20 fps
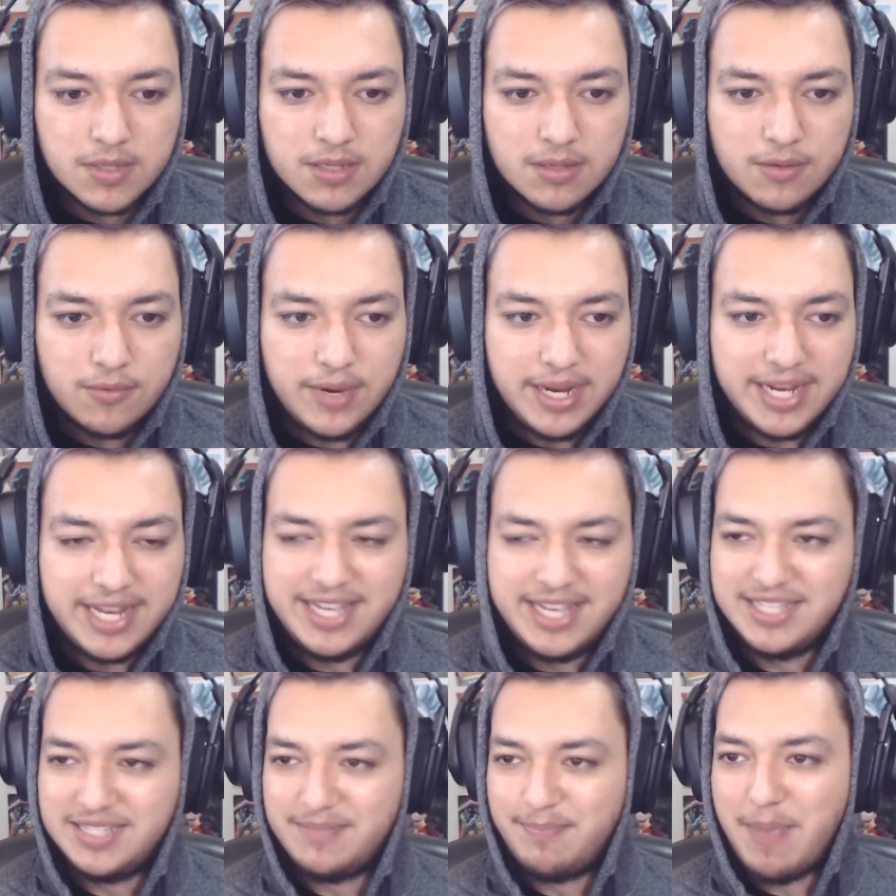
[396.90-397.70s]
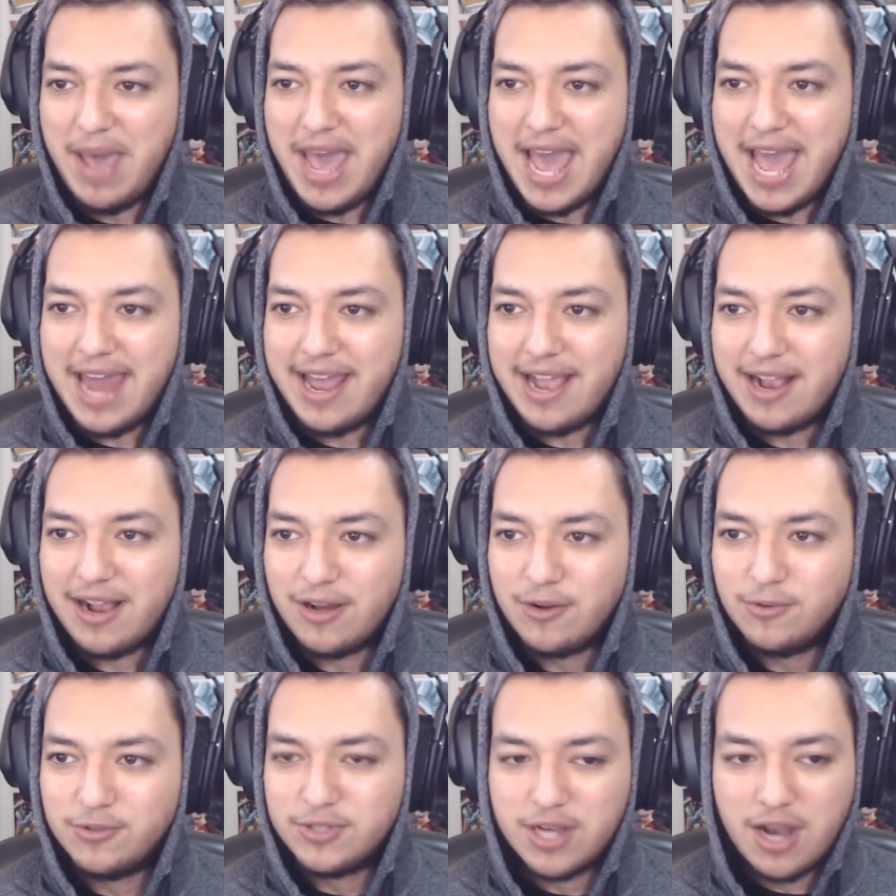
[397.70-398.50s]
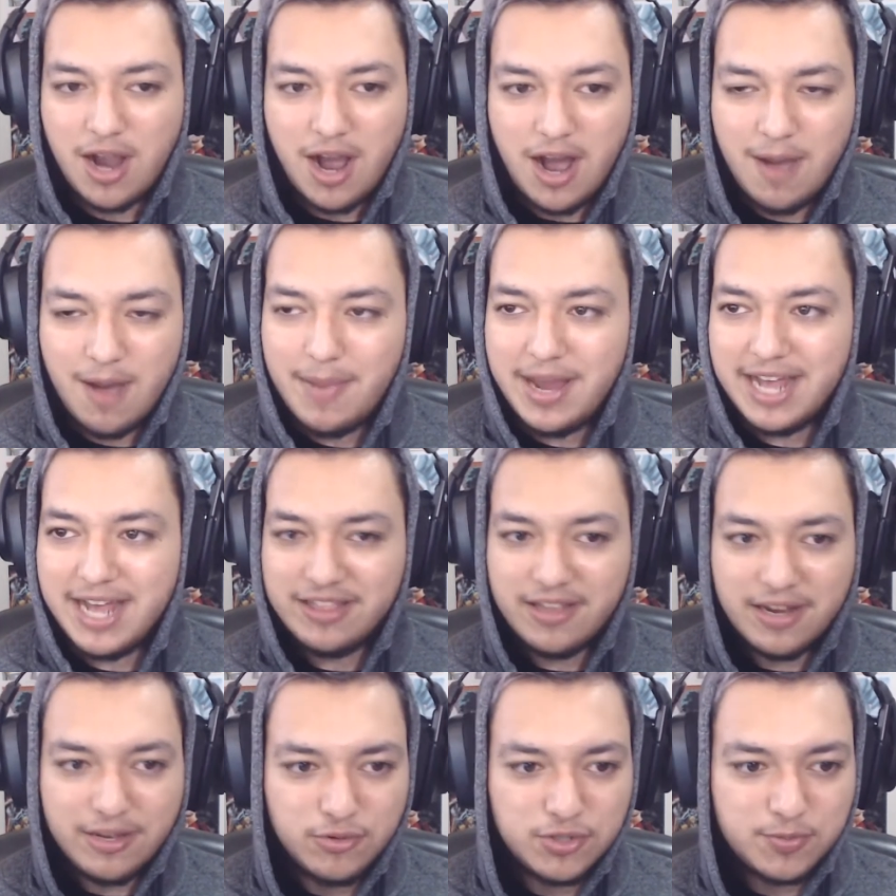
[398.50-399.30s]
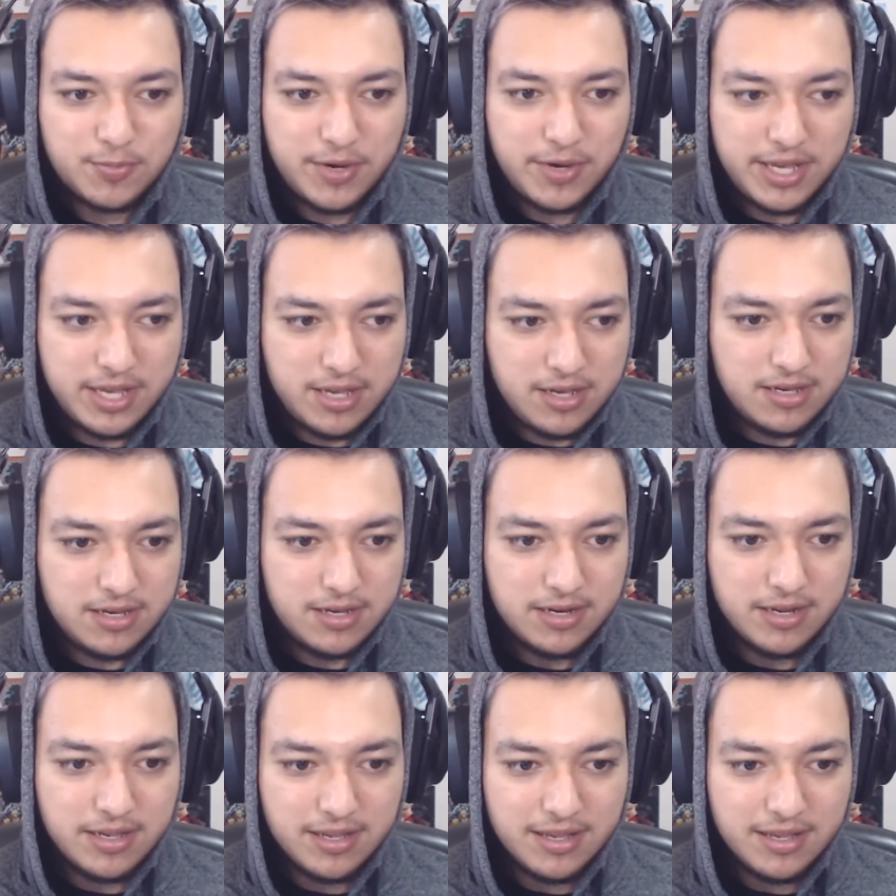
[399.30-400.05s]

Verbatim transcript: Wait, he's bad at close combat? I thought he was pretty good.